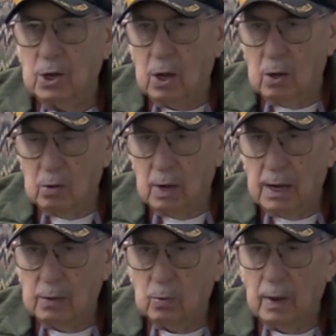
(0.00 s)
No,
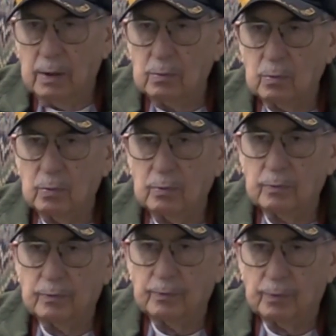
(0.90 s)
I went
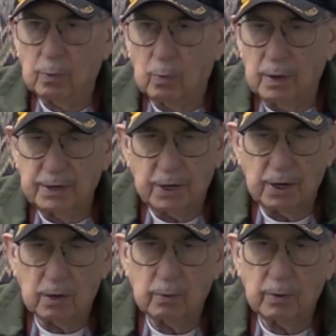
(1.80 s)
for 1
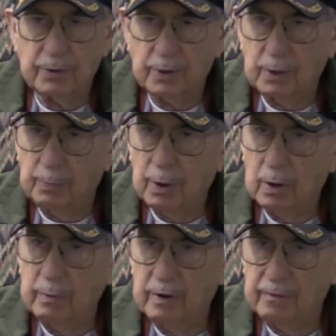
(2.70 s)
year with the
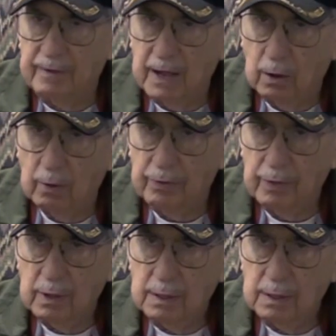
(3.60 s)
Department of Health.